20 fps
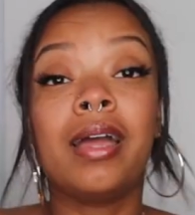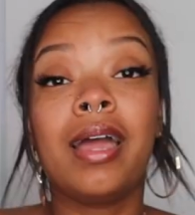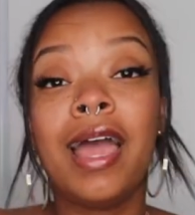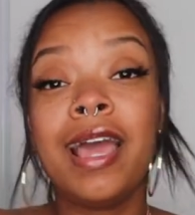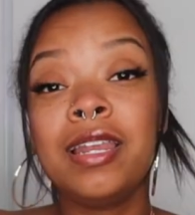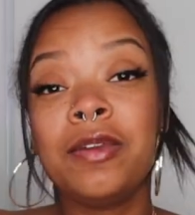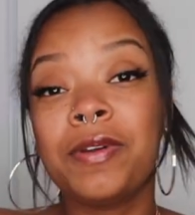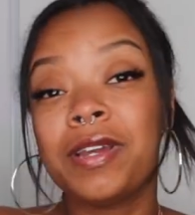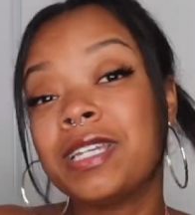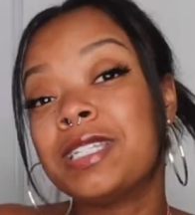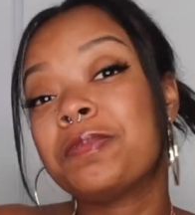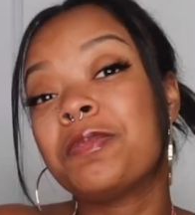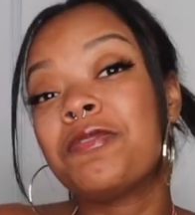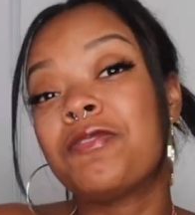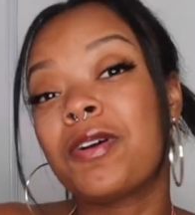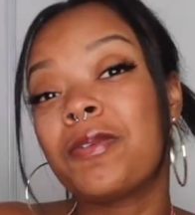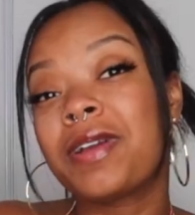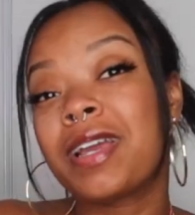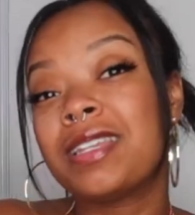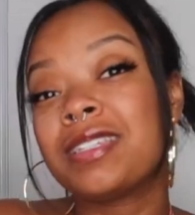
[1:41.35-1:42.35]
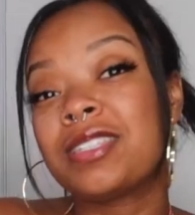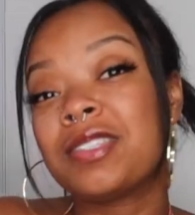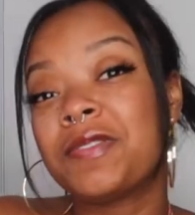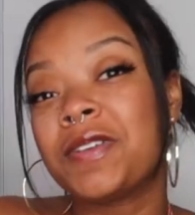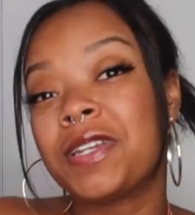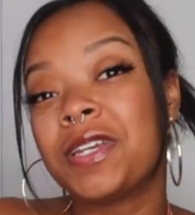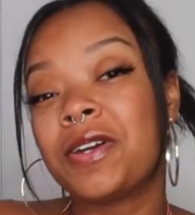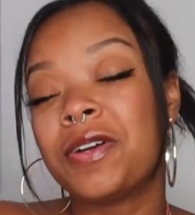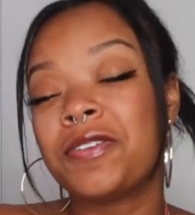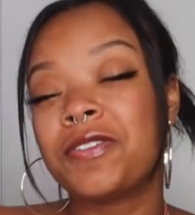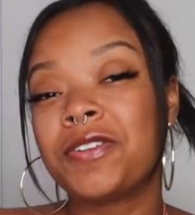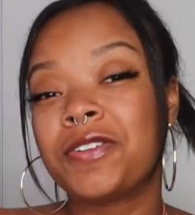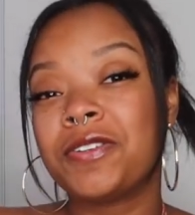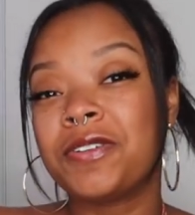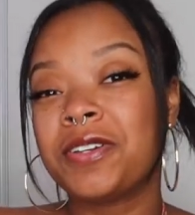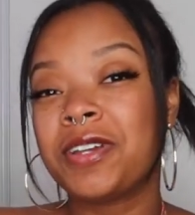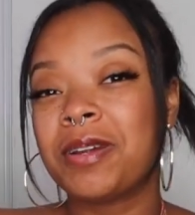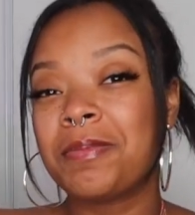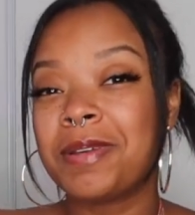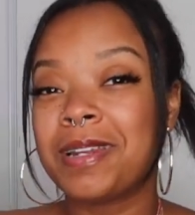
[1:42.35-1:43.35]
Anyways, before we get into the video, if you're new
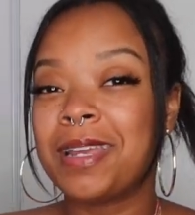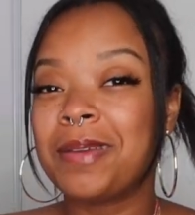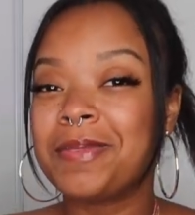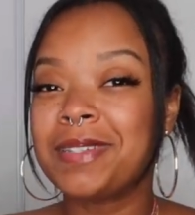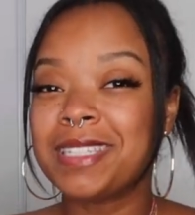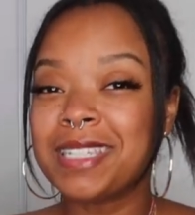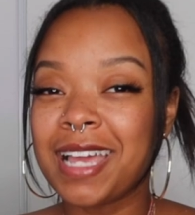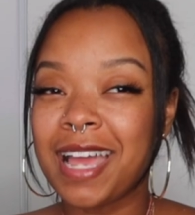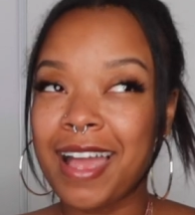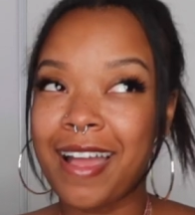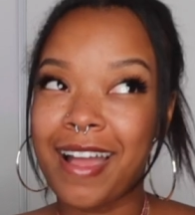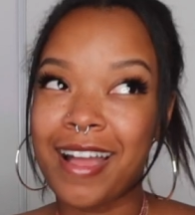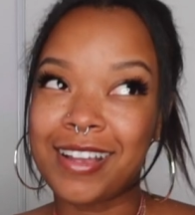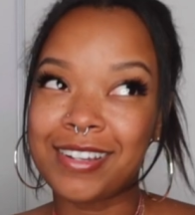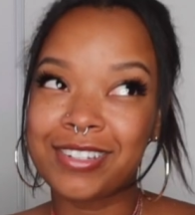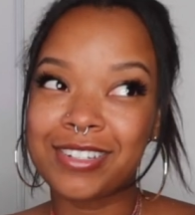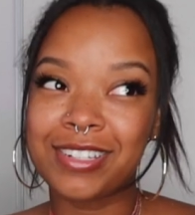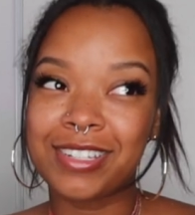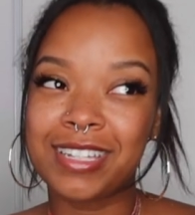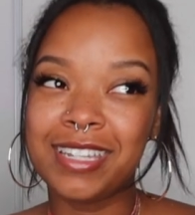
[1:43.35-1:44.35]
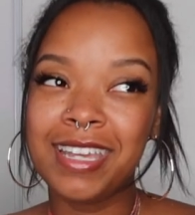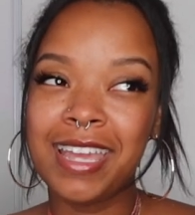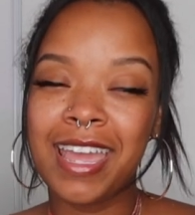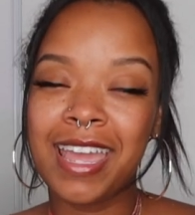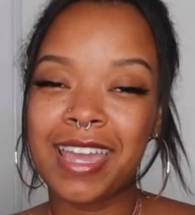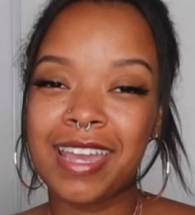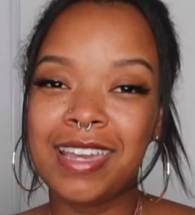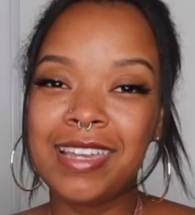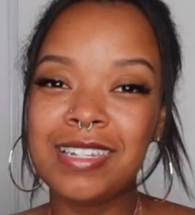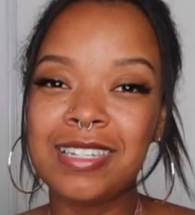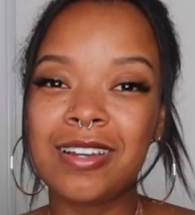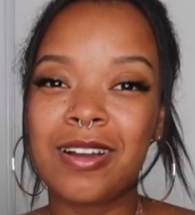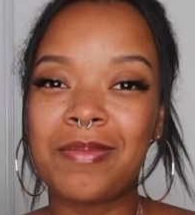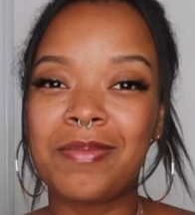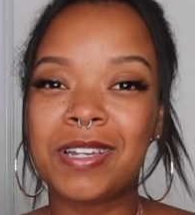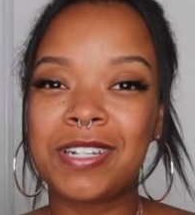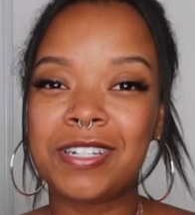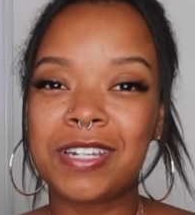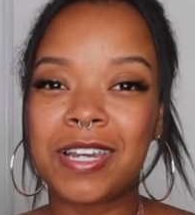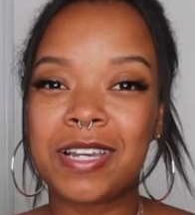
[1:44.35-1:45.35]
here, my name is Ashley, and on
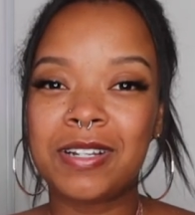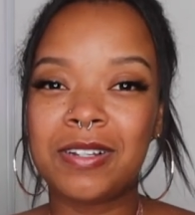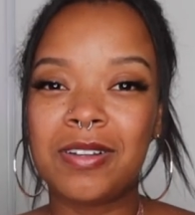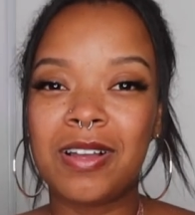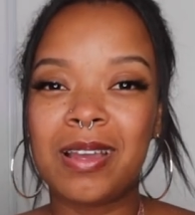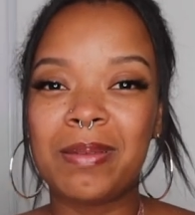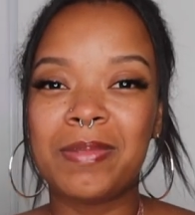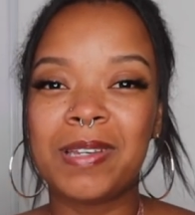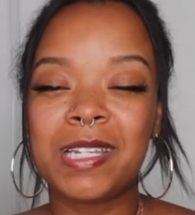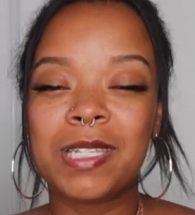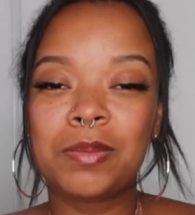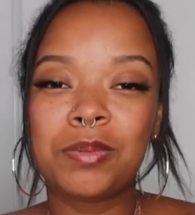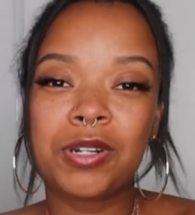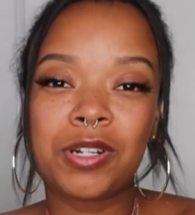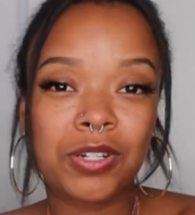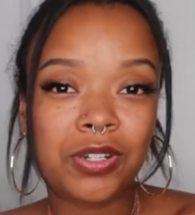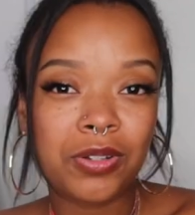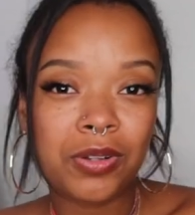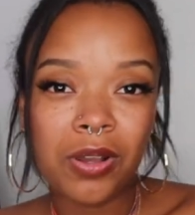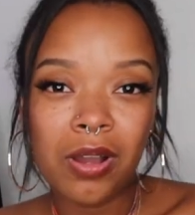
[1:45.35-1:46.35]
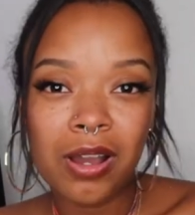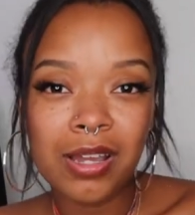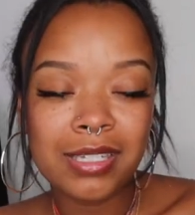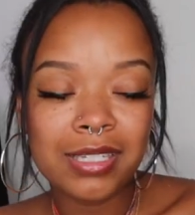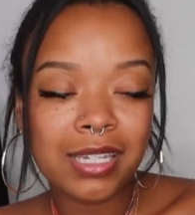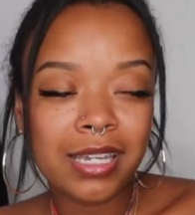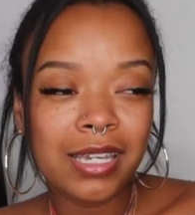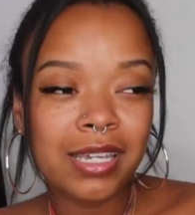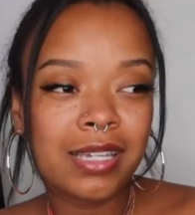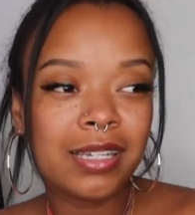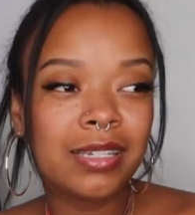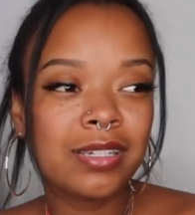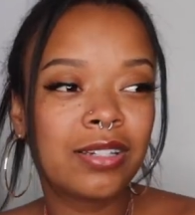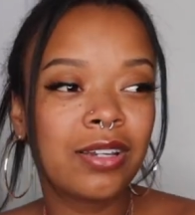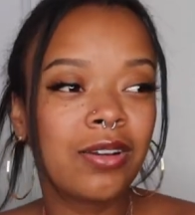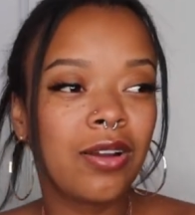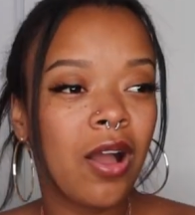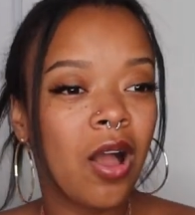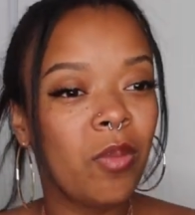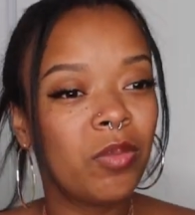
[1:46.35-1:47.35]
my channel, I make spiritual
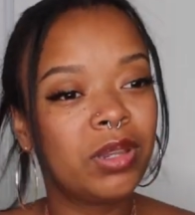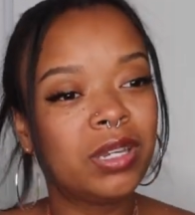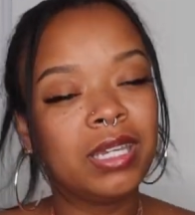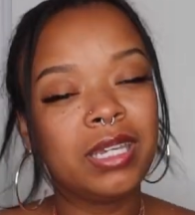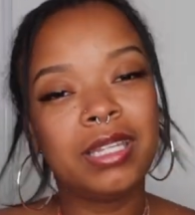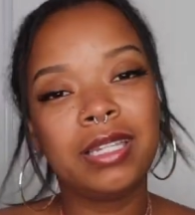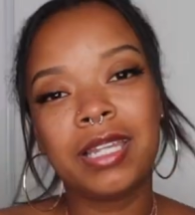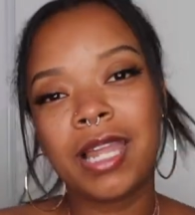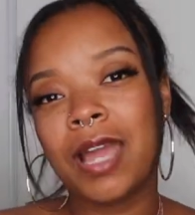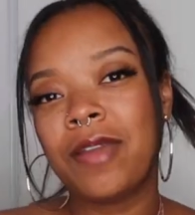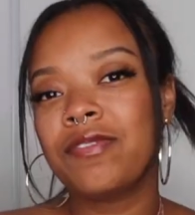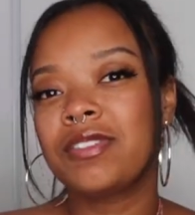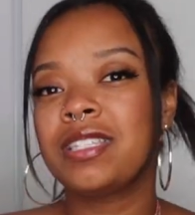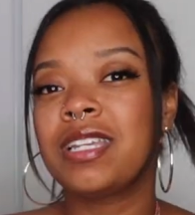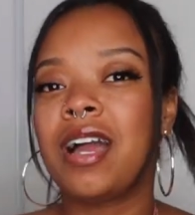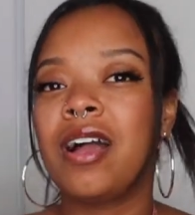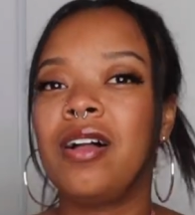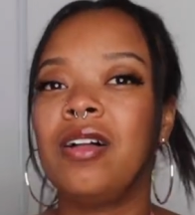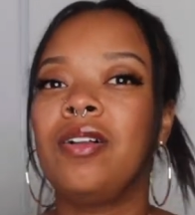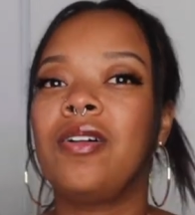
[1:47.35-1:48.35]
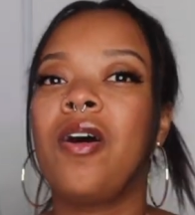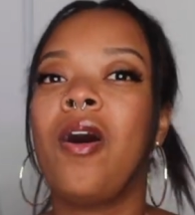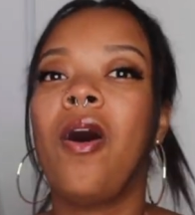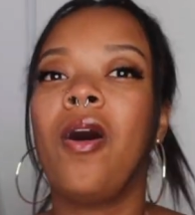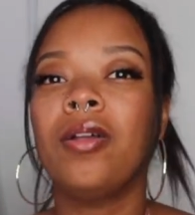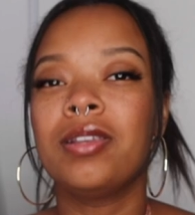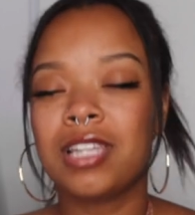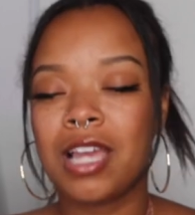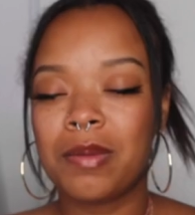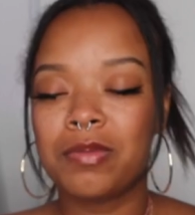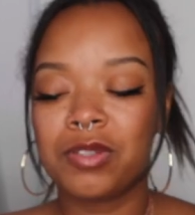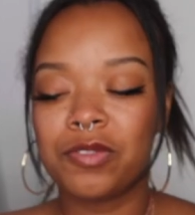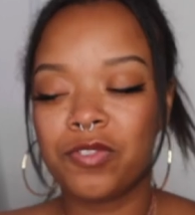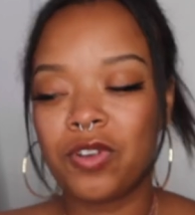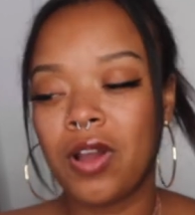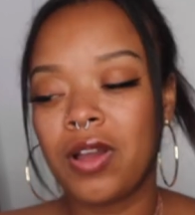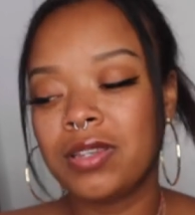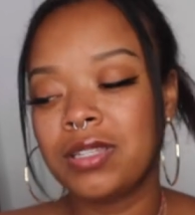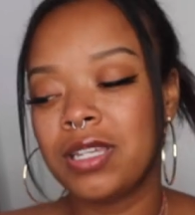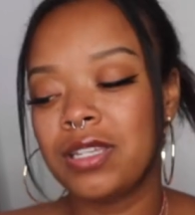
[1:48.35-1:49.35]
content, comedy, lifestyle, all types of
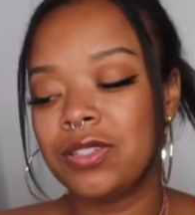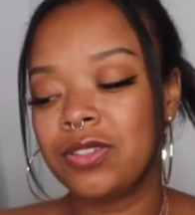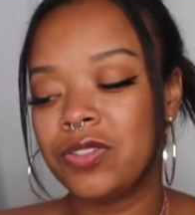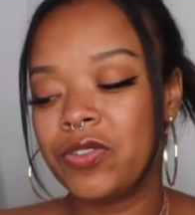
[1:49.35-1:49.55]
content.